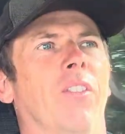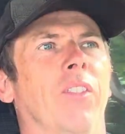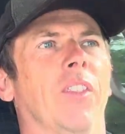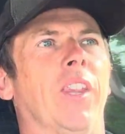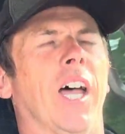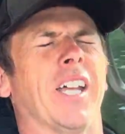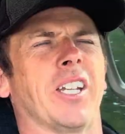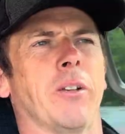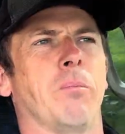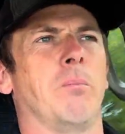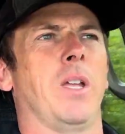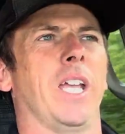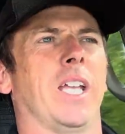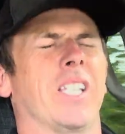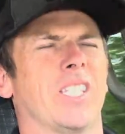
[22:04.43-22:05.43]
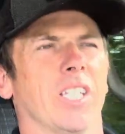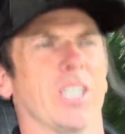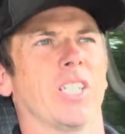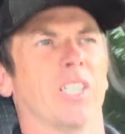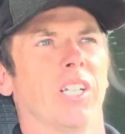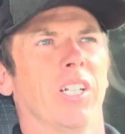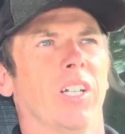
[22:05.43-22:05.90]
that it makes
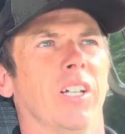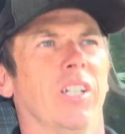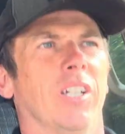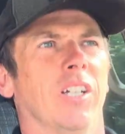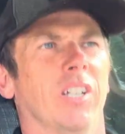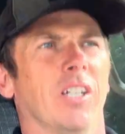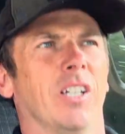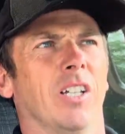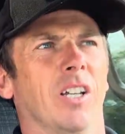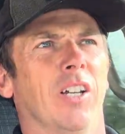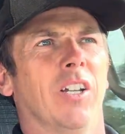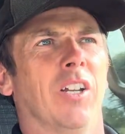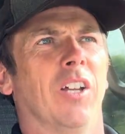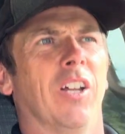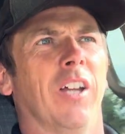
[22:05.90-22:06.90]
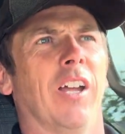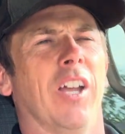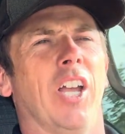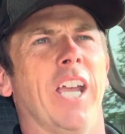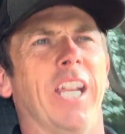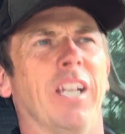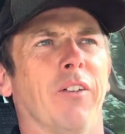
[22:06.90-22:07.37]
it
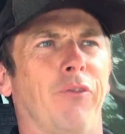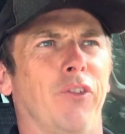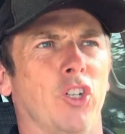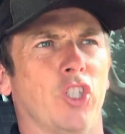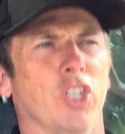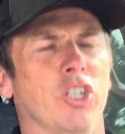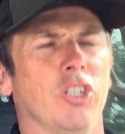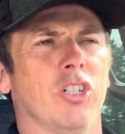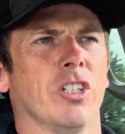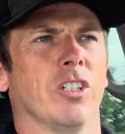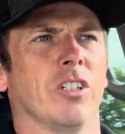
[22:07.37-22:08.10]
inefficient,